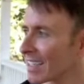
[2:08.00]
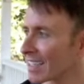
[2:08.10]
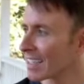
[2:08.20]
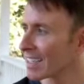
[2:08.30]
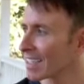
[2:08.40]

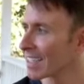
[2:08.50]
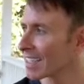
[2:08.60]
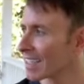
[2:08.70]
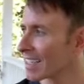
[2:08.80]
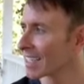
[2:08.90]

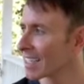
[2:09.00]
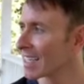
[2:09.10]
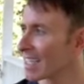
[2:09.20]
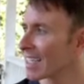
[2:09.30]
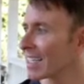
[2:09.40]

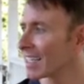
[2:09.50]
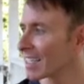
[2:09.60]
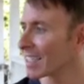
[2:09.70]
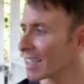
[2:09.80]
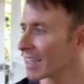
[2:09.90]

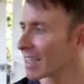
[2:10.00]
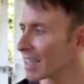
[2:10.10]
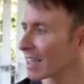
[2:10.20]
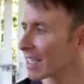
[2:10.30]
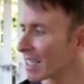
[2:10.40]

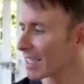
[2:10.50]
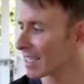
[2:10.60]
(silent)